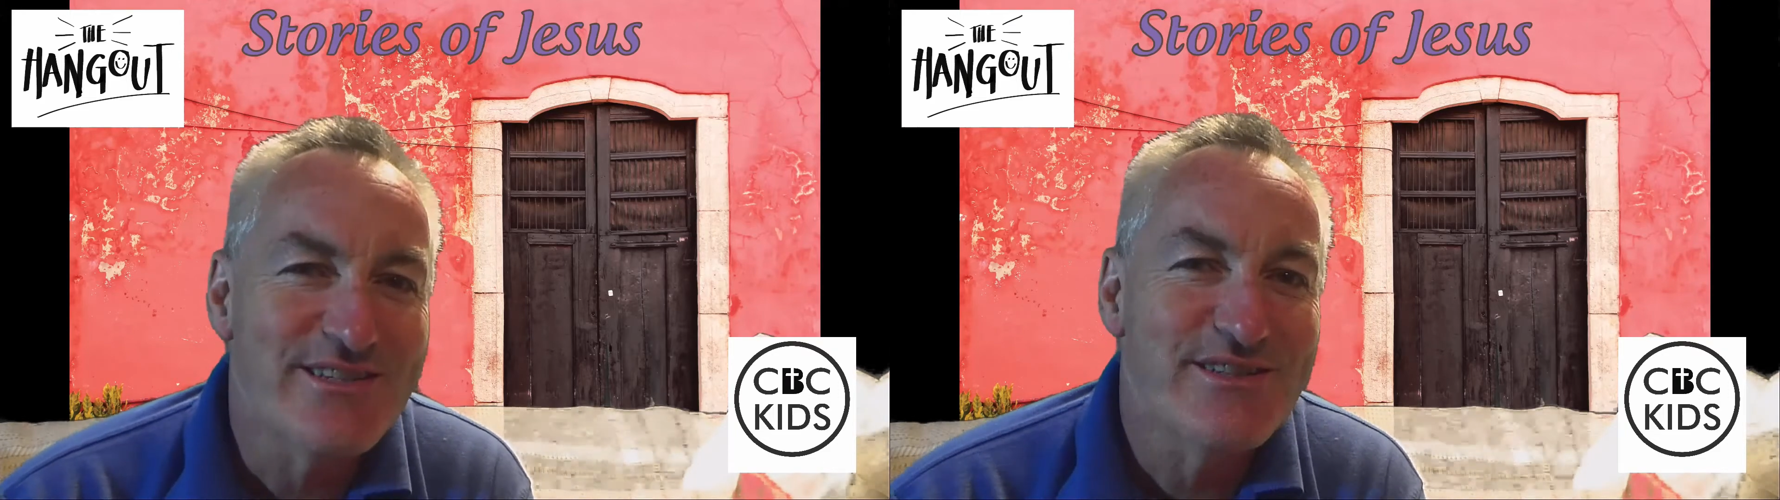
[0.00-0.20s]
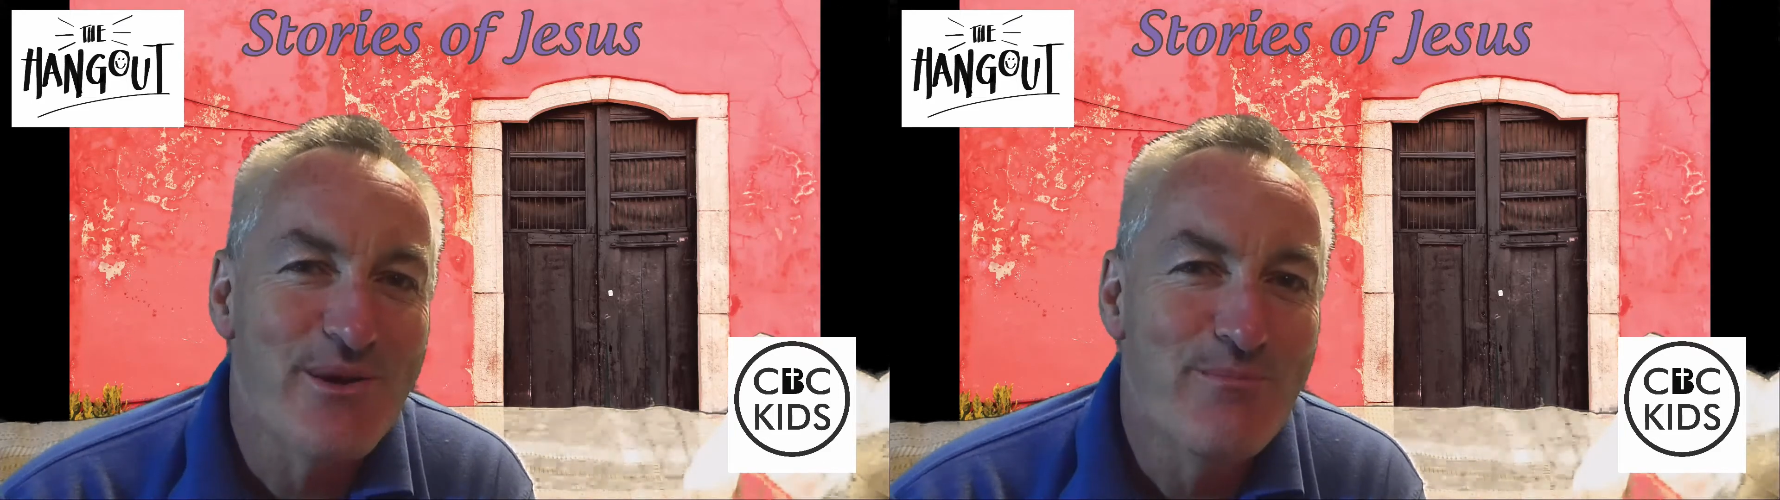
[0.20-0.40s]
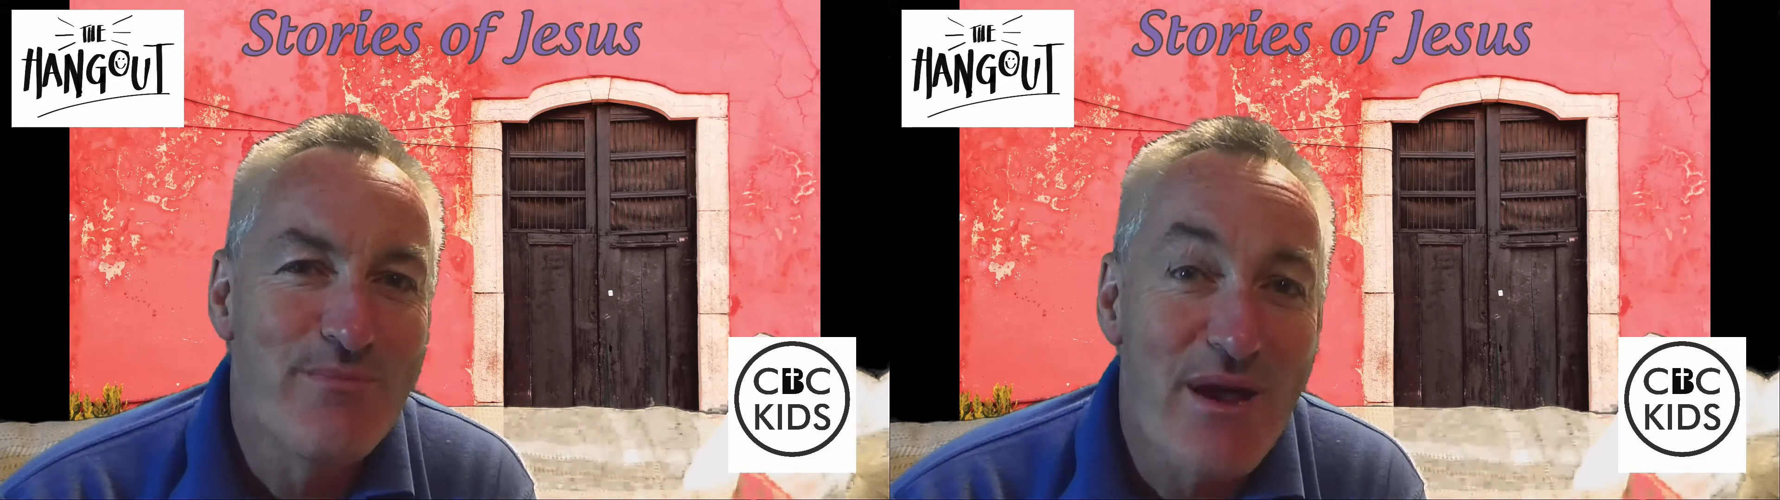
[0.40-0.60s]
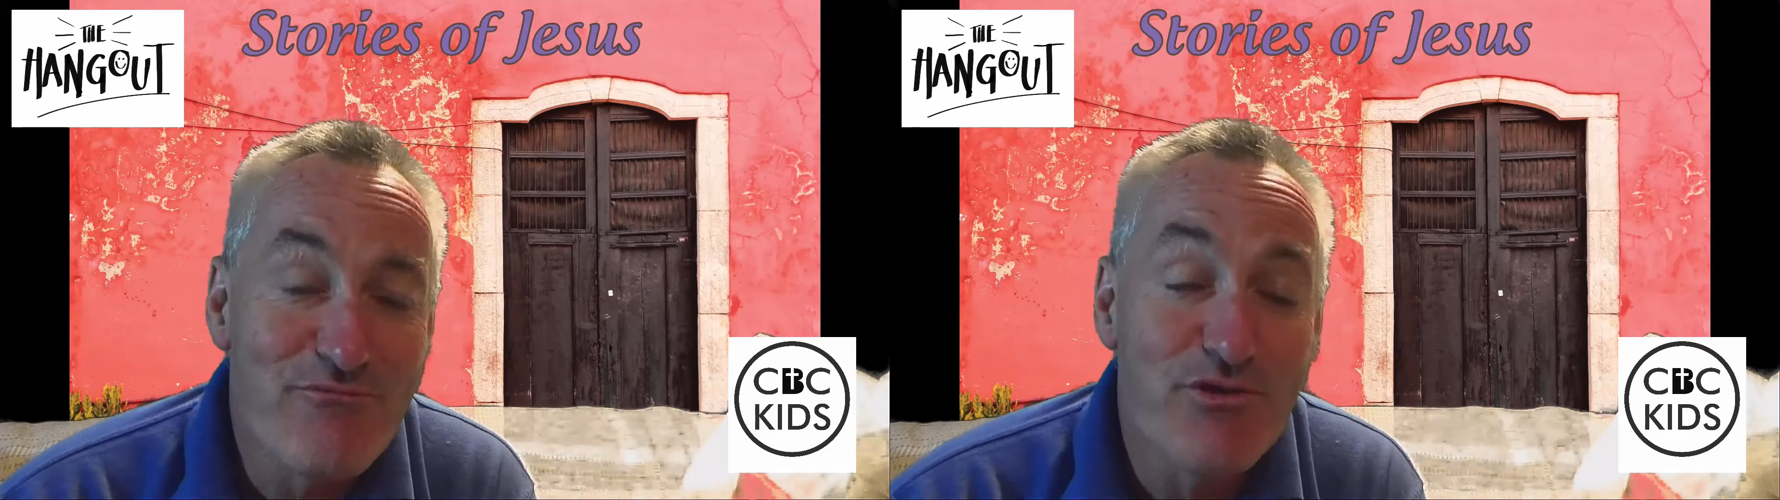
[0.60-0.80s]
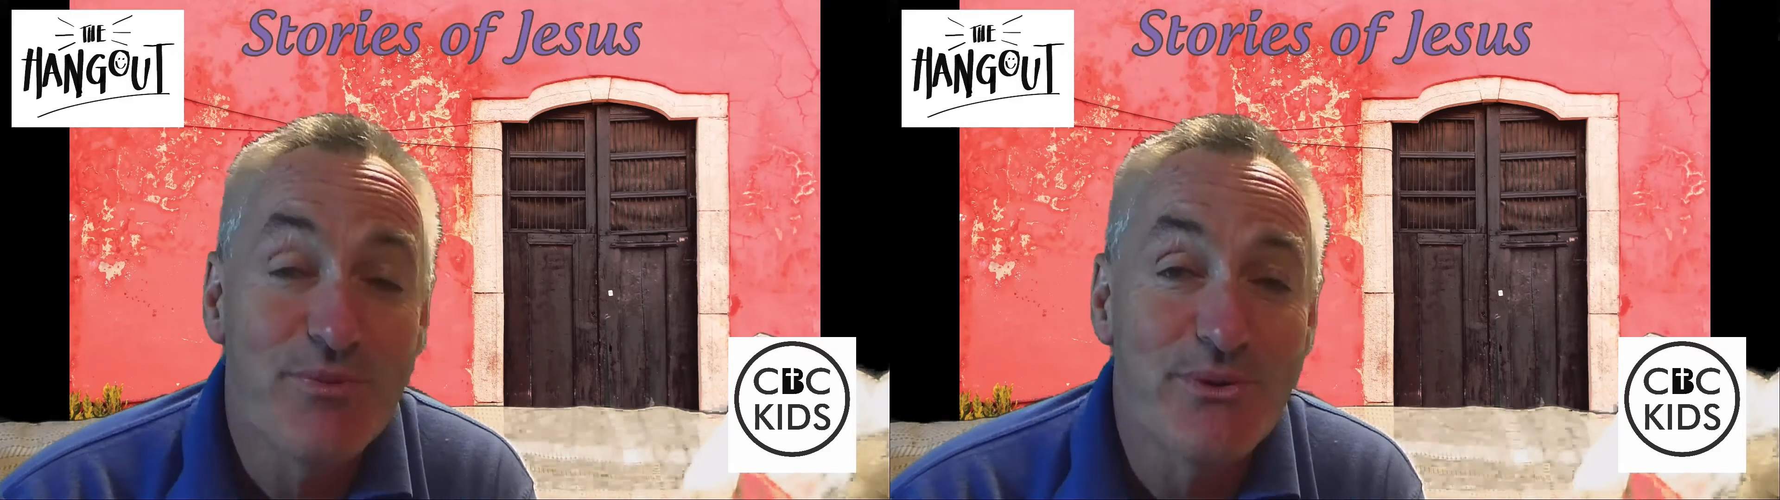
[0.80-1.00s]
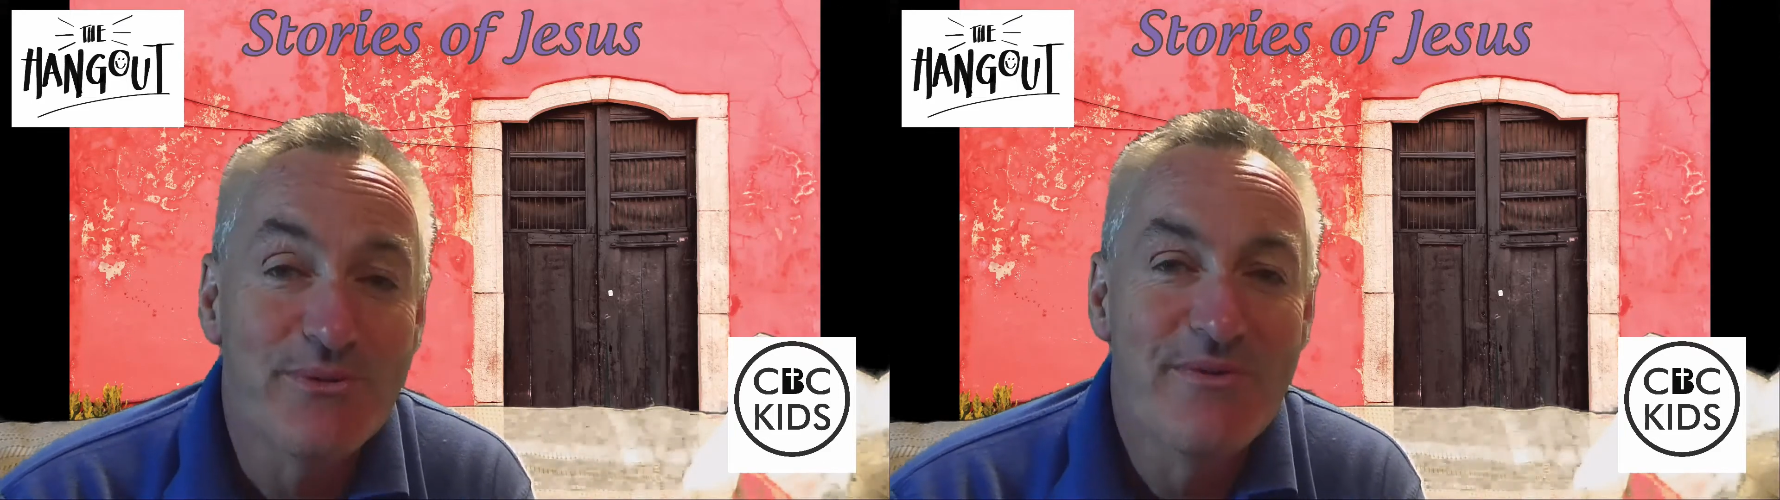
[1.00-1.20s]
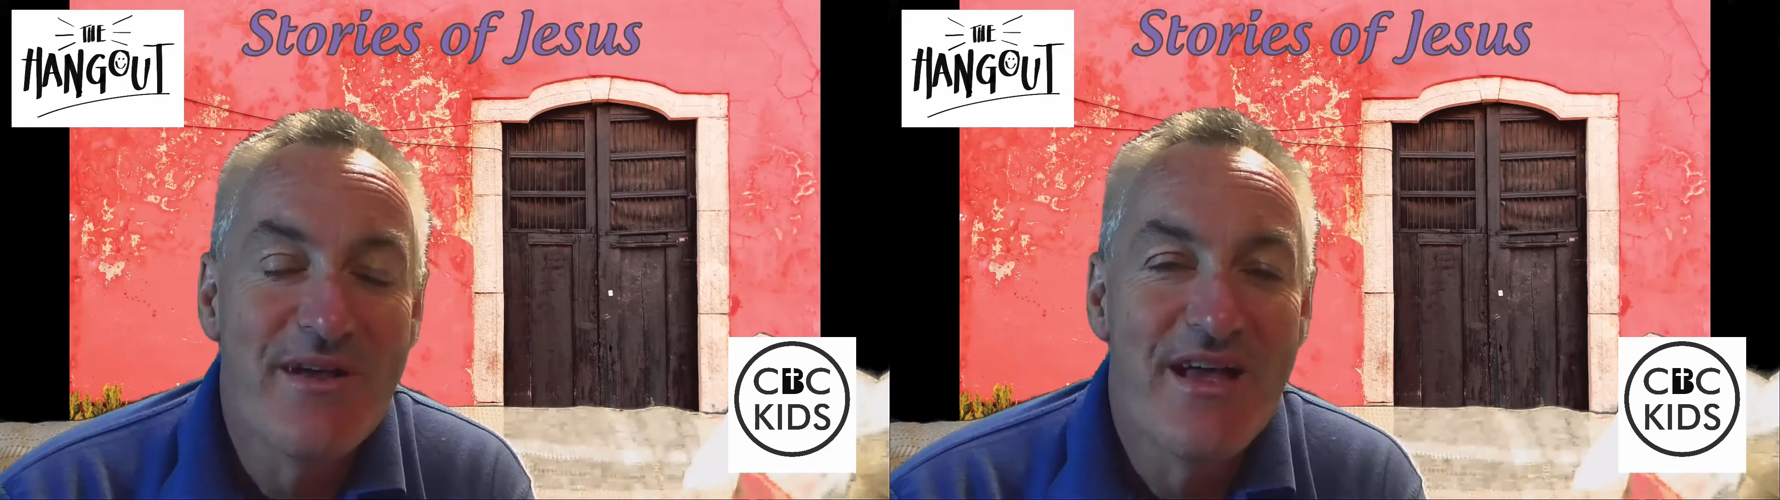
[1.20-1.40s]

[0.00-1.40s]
so memorable,